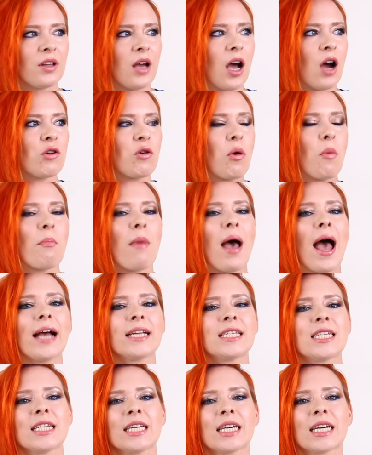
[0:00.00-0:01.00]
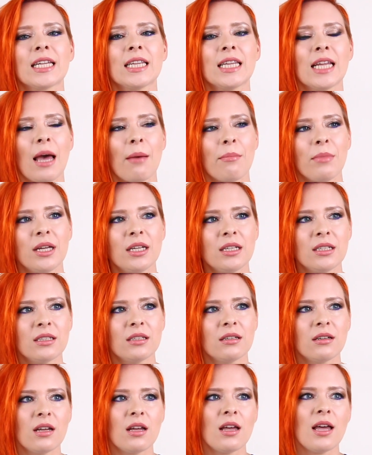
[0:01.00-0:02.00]
aromatic lemon
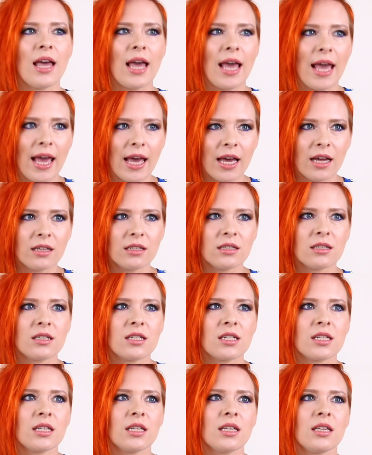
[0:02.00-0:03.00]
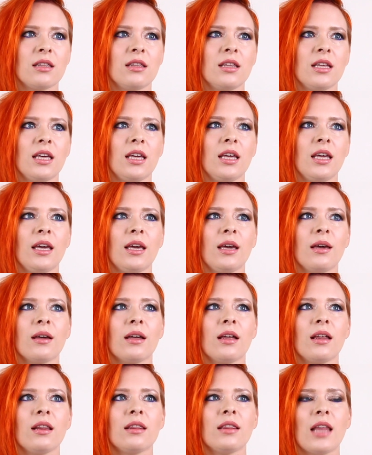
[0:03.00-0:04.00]
and the
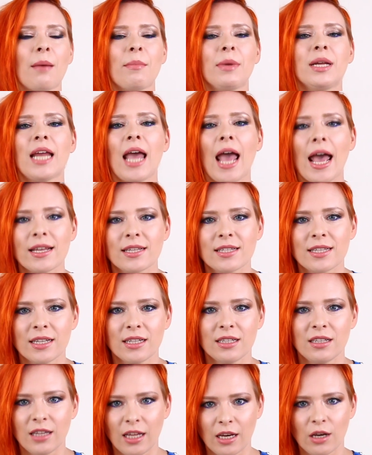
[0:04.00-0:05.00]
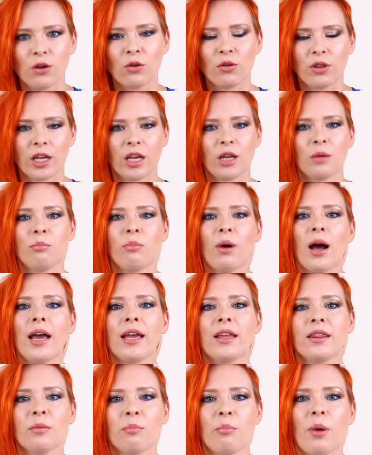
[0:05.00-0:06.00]
lemon acid that they can buy
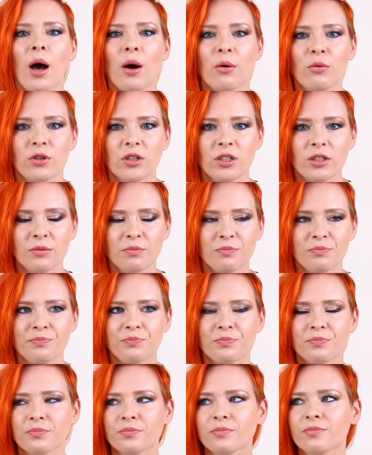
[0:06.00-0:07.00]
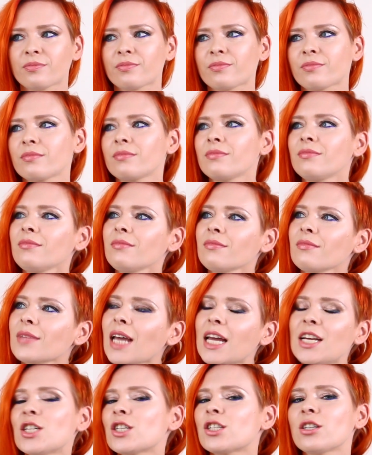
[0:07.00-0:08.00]
in the powder.
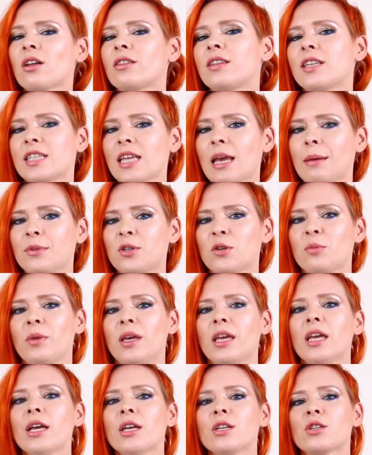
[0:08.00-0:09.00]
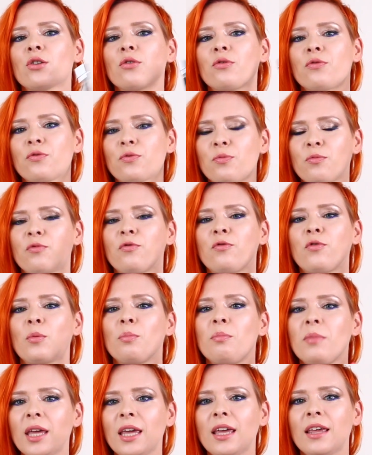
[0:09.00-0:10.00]
It's just not the same to me. So for
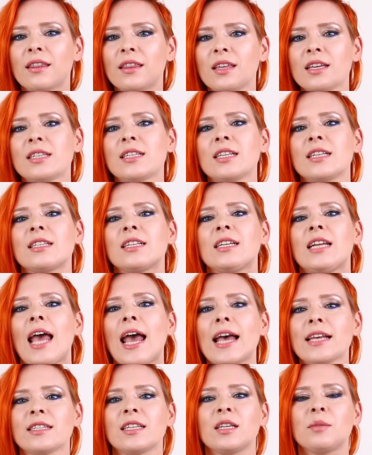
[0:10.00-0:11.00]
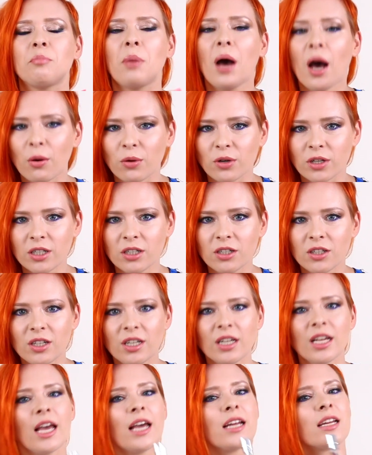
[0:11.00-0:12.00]
me, this is an acid powder
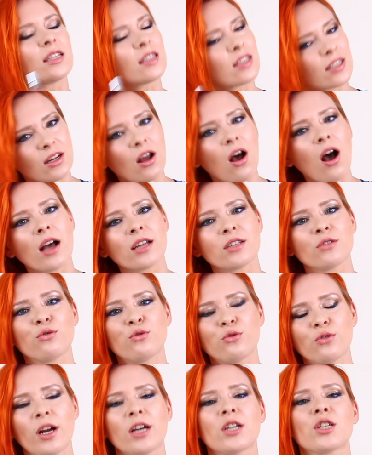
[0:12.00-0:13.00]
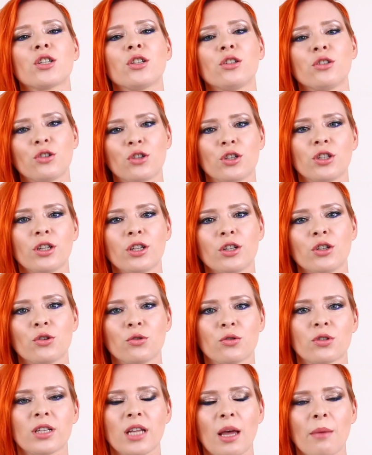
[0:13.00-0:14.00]
and it's not fresh
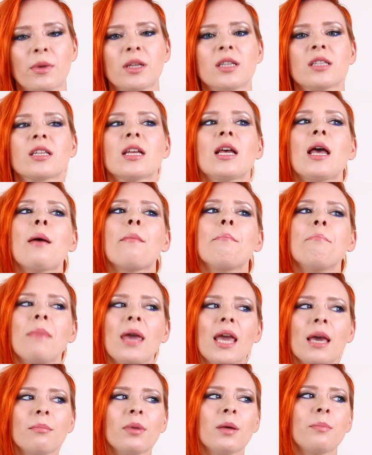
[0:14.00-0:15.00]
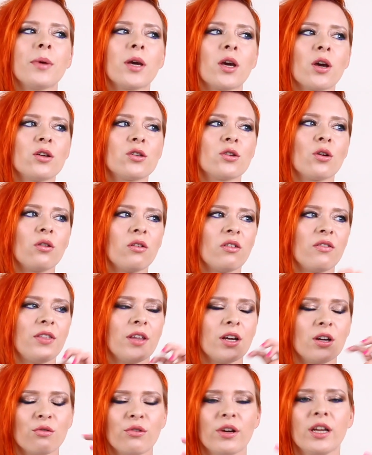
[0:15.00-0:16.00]
juiced lemons. Maybe because all of
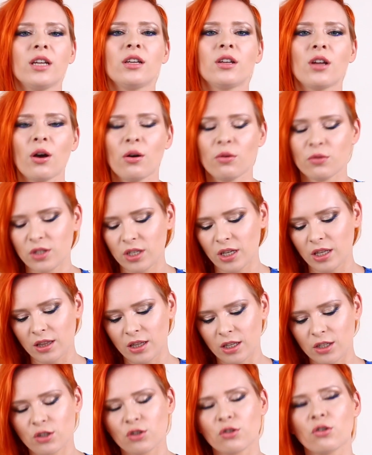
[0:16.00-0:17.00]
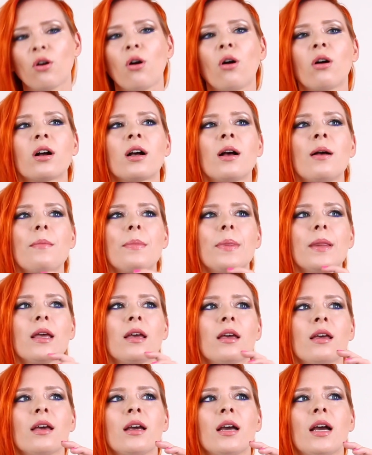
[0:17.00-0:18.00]
the green notes in La Trog
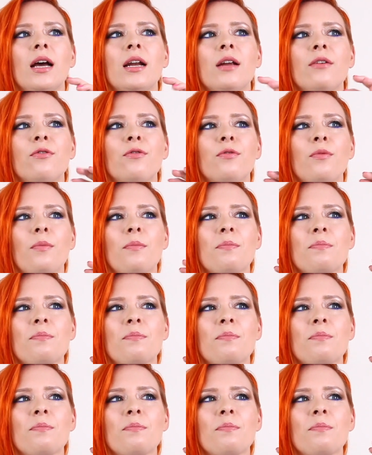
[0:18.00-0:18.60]
kind of